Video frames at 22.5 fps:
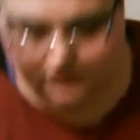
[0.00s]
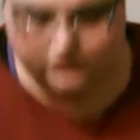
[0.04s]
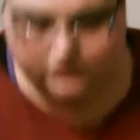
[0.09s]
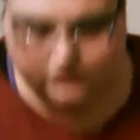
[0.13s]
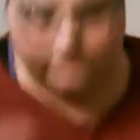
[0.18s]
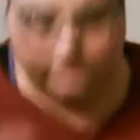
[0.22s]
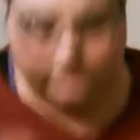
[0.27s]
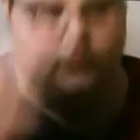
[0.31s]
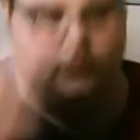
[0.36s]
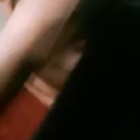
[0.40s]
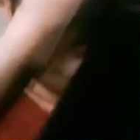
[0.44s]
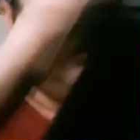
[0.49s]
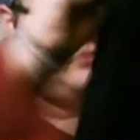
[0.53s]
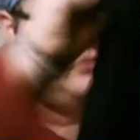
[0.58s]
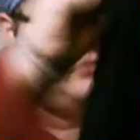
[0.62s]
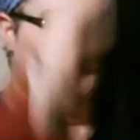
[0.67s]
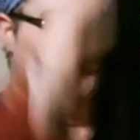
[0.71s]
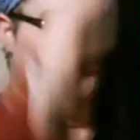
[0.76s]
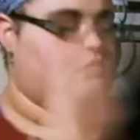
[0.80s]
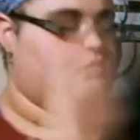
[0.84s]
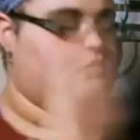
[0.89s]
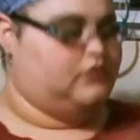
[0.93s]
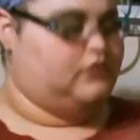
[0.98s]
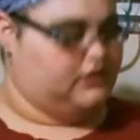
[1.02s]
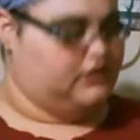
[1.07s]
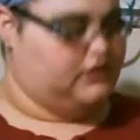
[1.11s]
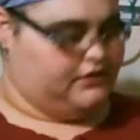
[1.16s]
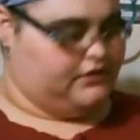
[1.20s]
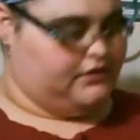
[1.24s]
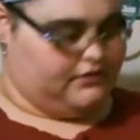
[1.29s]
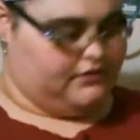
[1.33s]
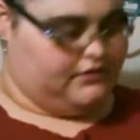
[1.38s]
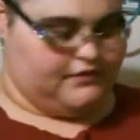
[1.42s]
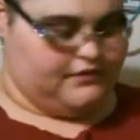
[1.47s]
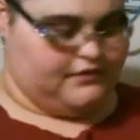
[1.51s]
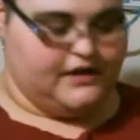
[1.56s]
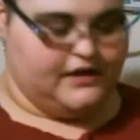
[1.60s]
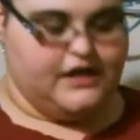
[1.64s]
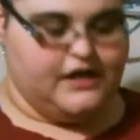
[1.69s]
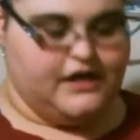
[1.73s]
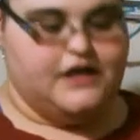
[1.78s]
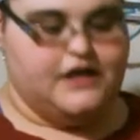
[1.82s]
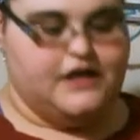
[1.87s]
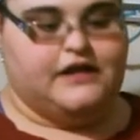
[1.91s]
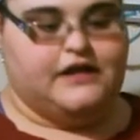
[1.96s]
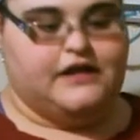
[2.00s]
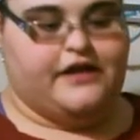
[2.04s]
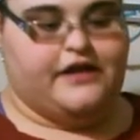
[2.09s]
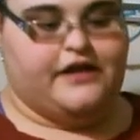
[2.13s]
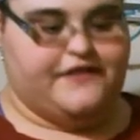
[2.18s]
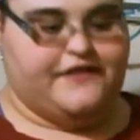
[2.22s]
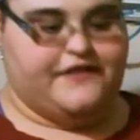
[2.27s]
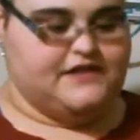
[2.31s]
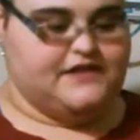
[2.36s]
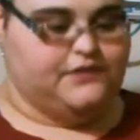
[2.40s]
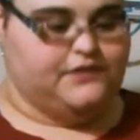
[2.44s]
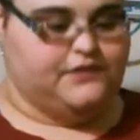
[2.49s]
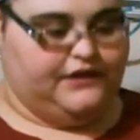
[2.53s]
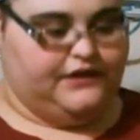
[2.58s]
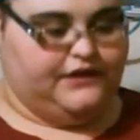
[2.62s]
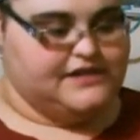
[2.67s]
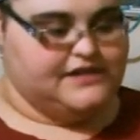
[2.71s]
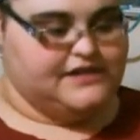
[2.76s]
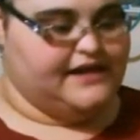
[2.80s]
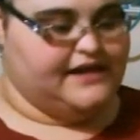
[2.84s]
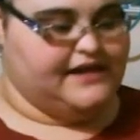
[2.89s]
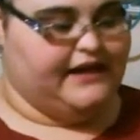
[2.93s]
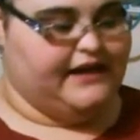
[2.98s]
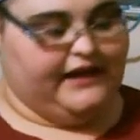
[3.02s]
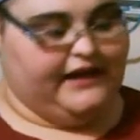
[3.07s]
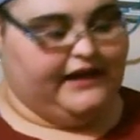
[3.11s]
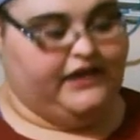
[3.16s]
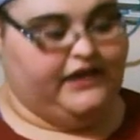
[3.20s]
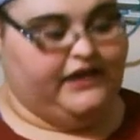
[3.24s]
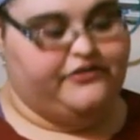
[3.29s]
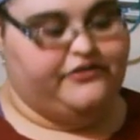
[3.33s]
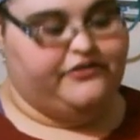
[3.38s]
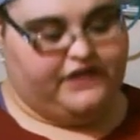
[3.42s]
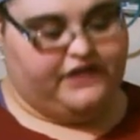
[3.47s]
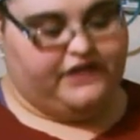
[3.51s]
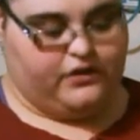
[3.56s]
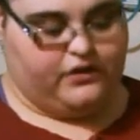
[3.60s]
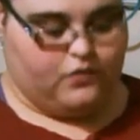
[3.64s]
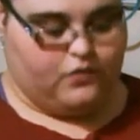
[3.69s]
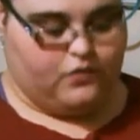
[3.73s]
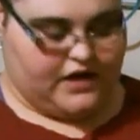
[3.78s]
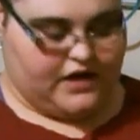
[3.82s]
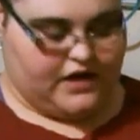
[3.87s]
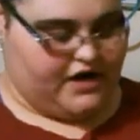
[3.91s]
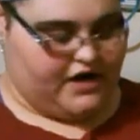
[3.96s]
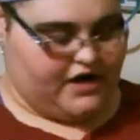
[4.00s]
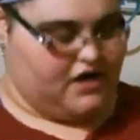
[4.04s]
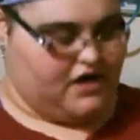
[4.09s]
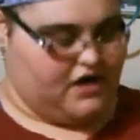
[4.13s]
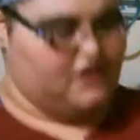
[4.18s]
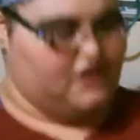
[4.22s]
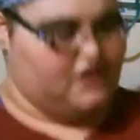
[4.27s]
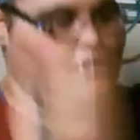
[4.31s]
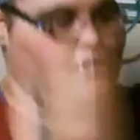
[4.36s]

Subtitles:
Ooh. Now this one looks like an evening wear.